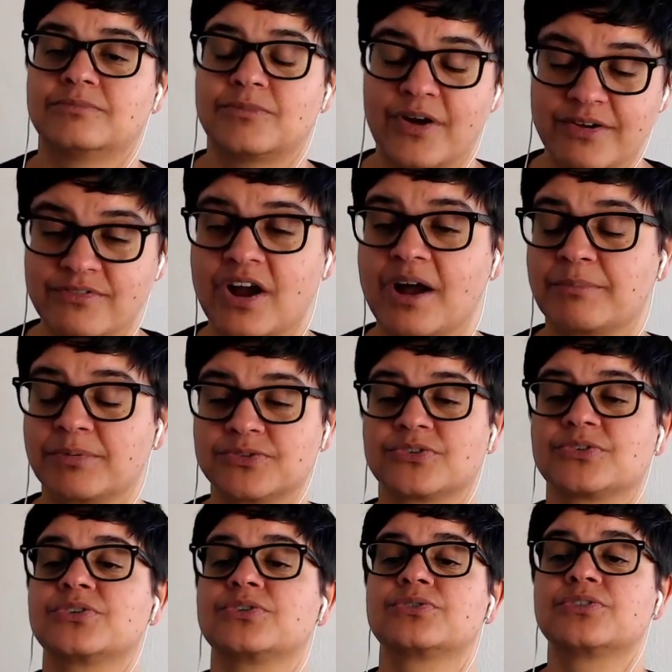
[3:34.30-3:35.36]
whatever happens
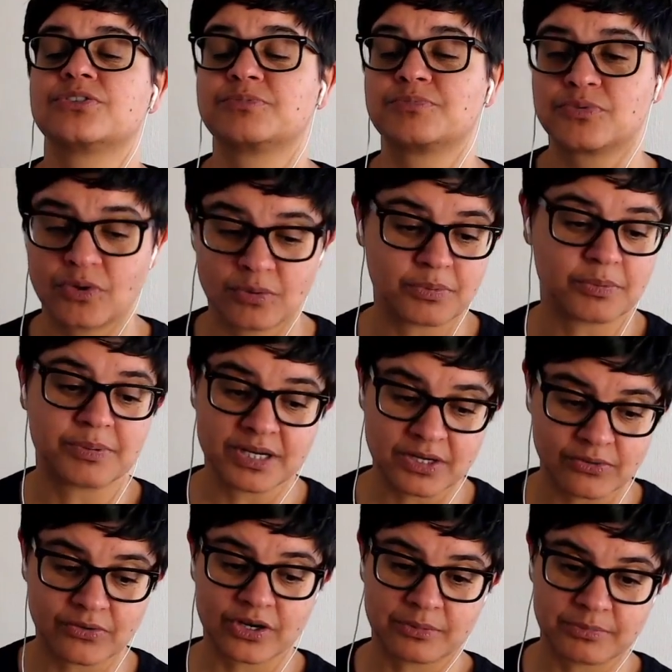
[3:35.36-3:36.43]
on Earth is probably
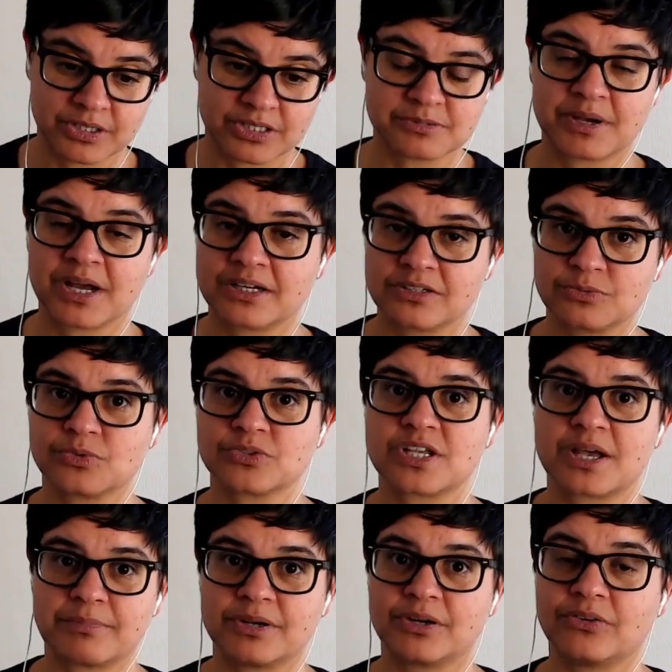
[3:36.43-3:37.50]
not going to be as bad as what's
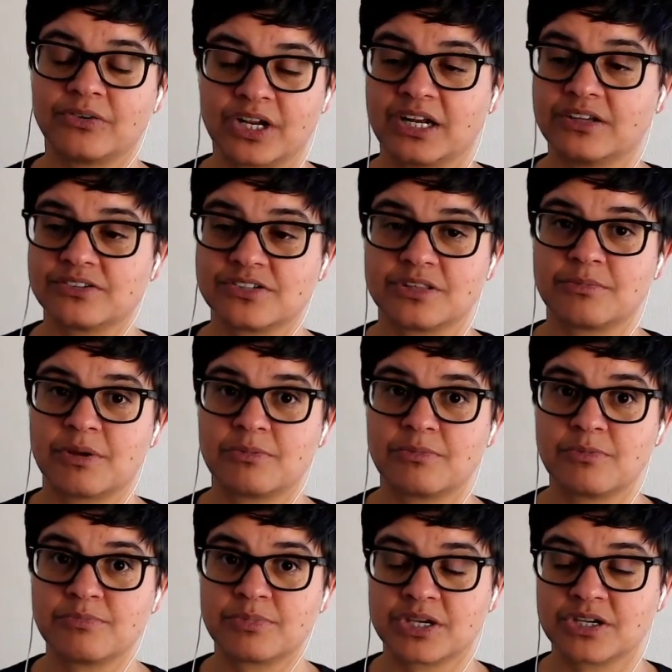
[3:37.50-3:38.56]
happening on Illus at the
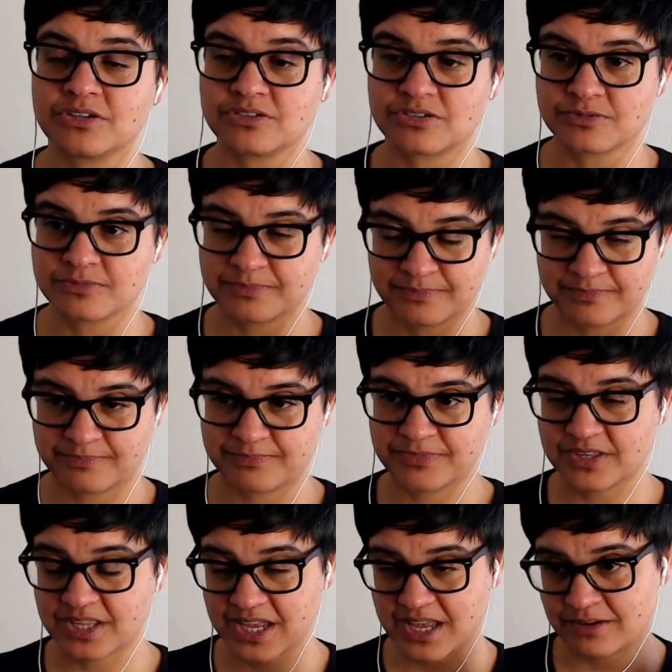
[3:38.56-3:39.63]
moment, because
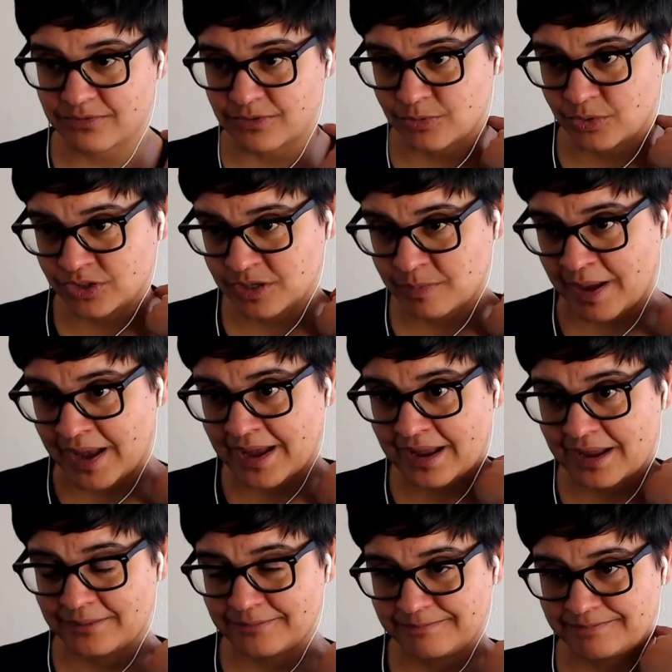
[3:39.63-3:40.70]
everyone's about...